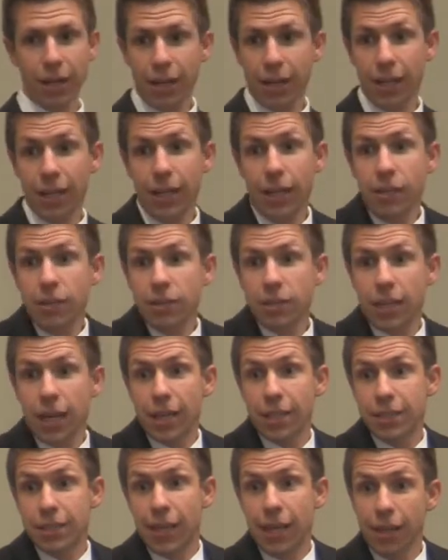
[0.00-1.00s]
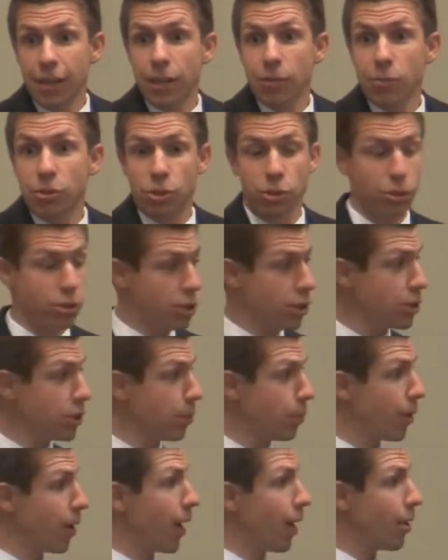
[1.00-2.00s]
He says, get the church
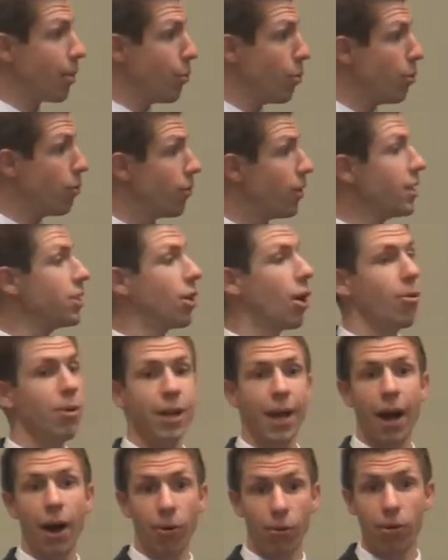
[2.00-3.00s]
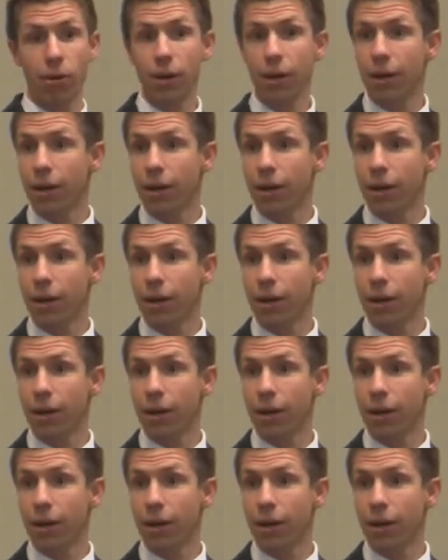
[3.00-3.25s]
discipline on the move. He's already out.